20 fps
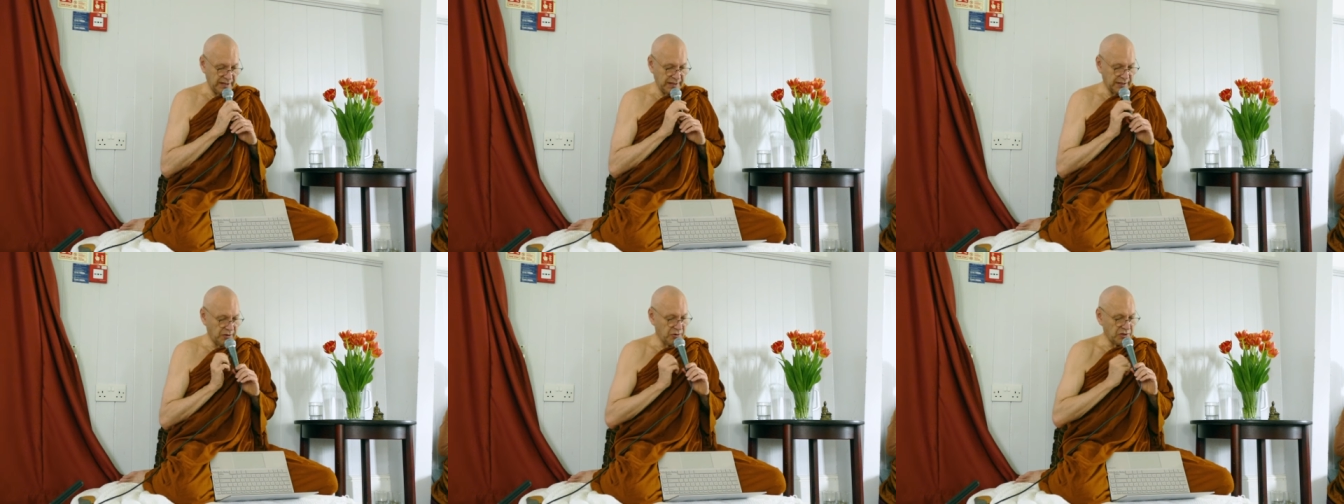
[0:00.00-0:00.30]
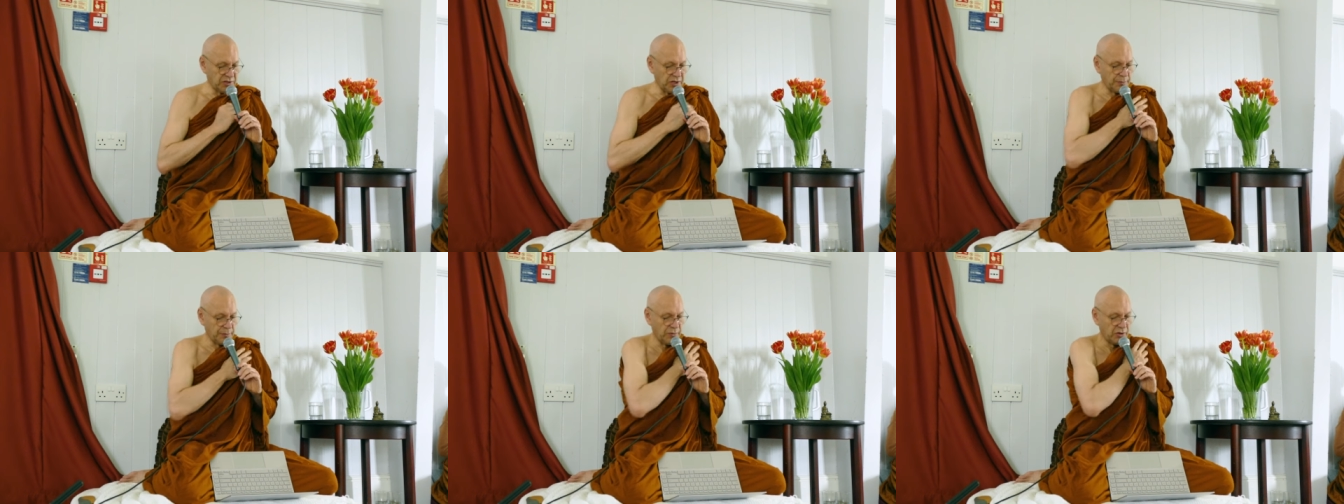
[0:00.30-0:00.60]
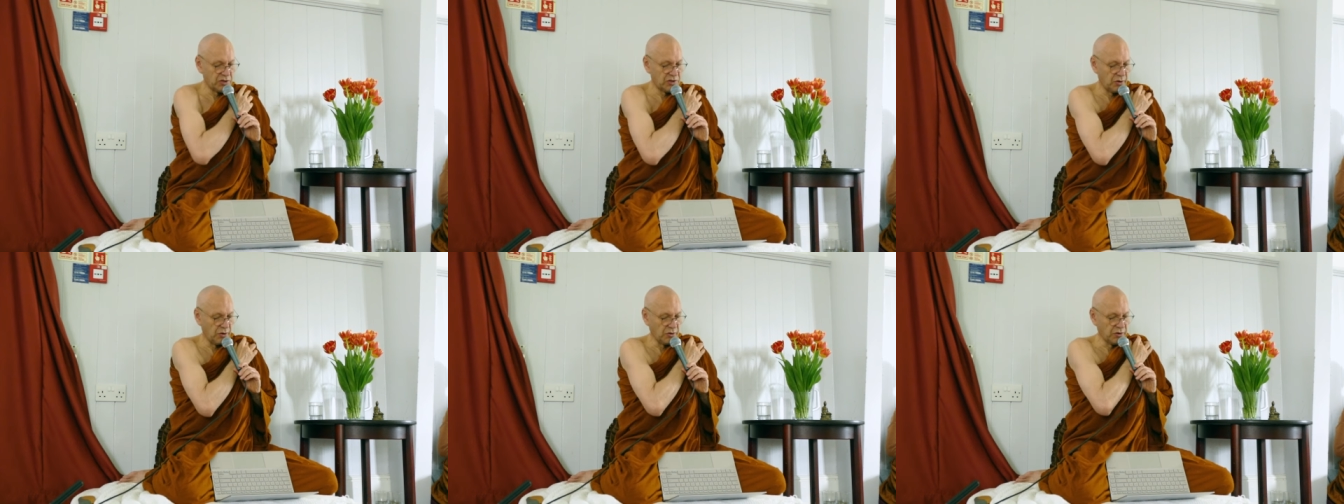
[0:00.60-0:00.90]
It goes on
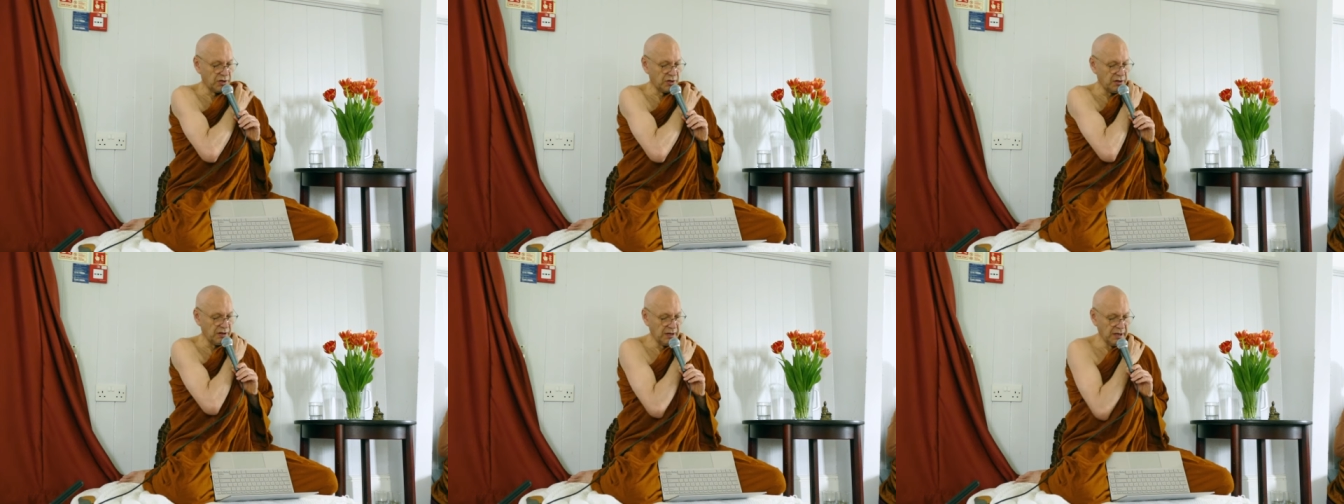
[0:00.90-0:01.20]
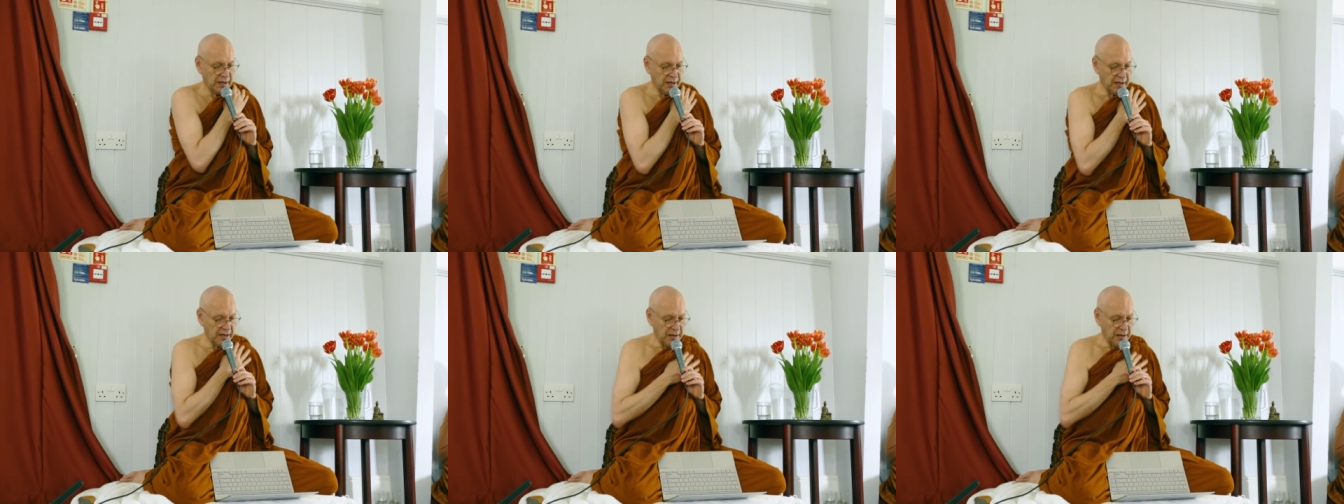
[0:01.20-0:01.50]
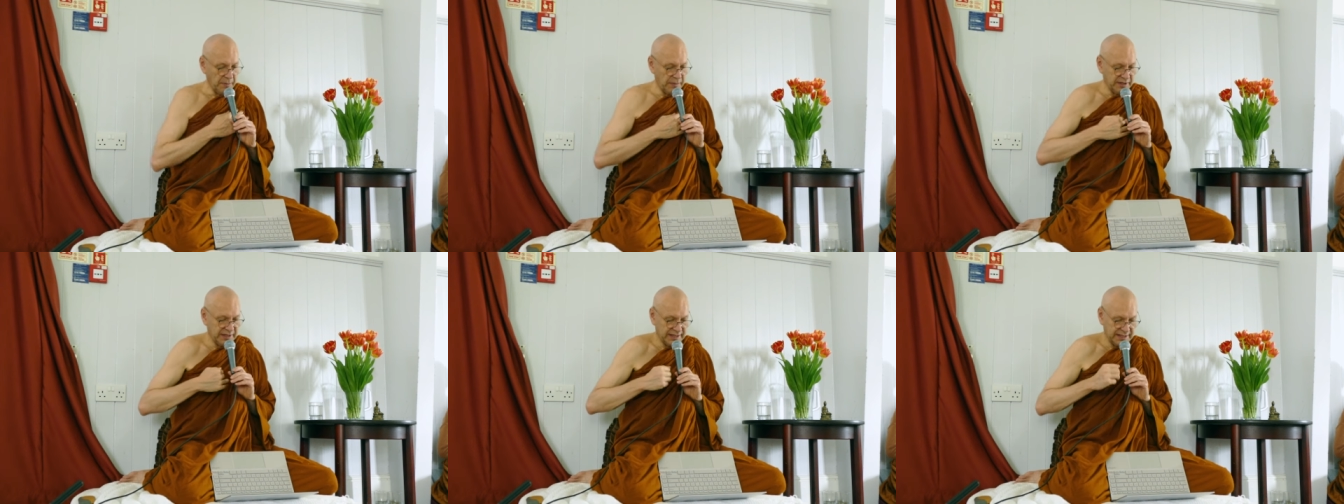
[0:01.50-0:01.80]
much longer,
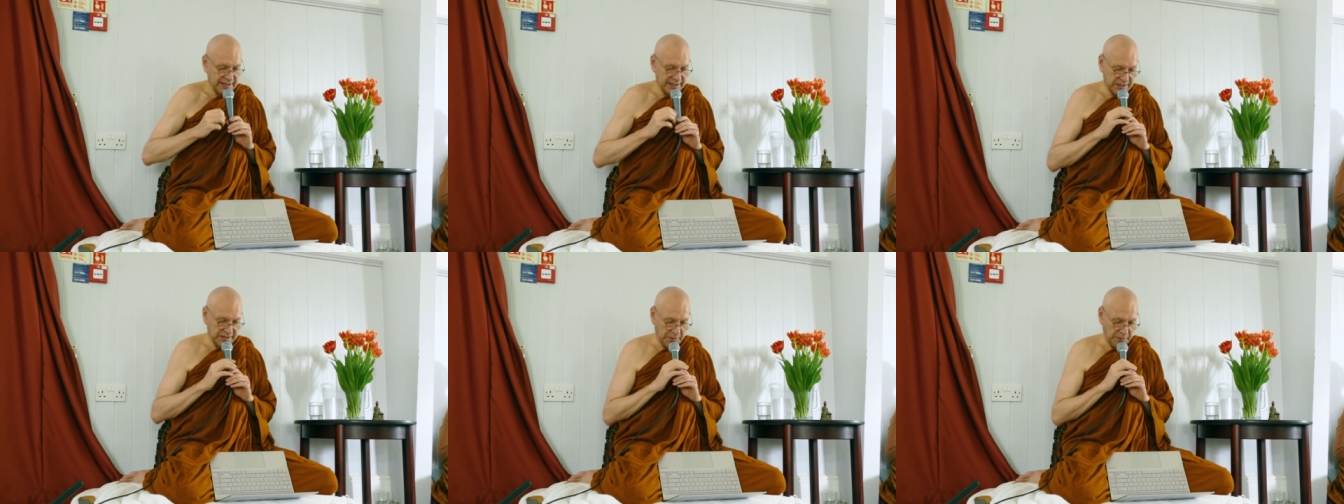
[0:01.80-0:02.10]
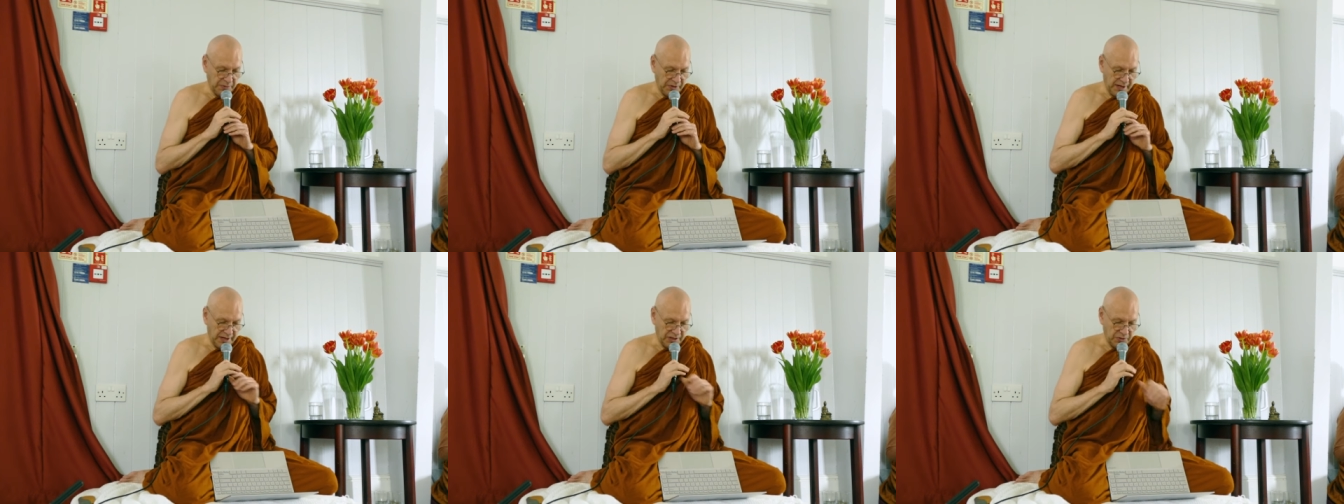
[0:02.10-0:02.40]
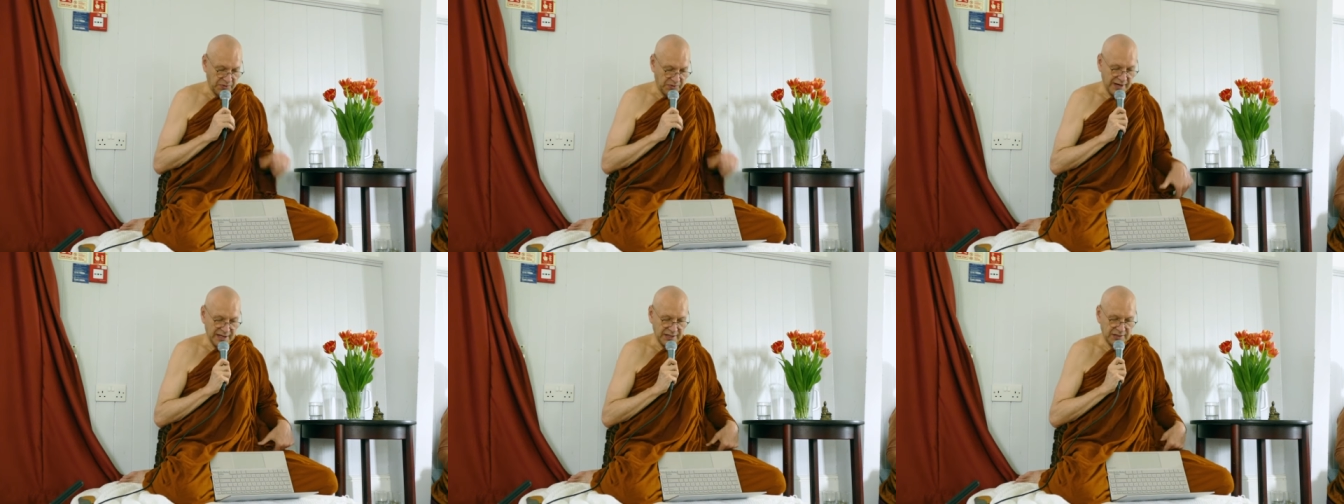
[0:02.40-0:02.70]
but this is the
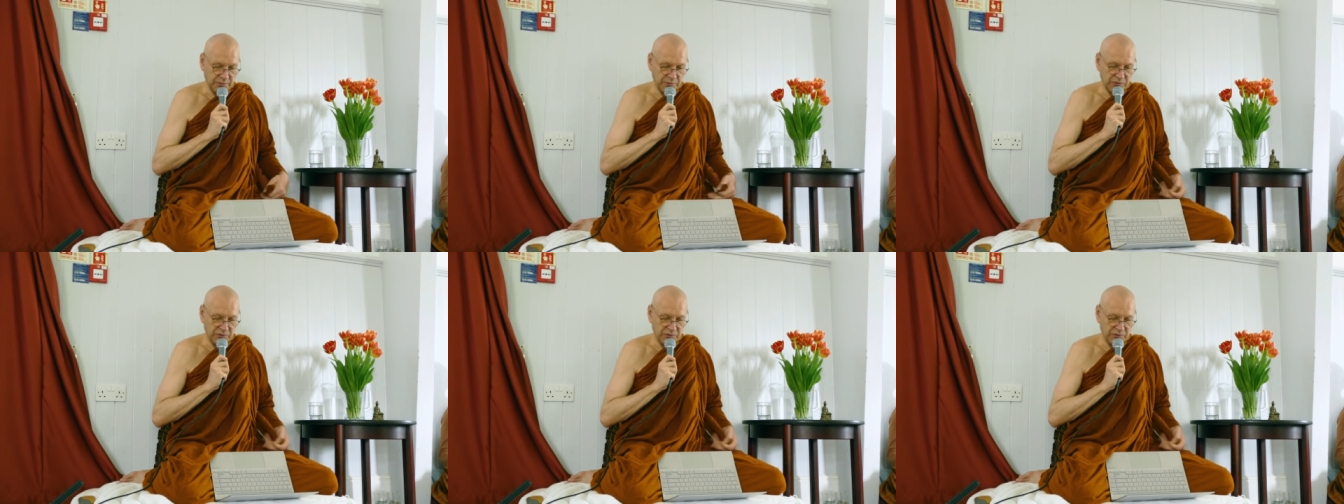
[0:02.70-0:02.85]
part which has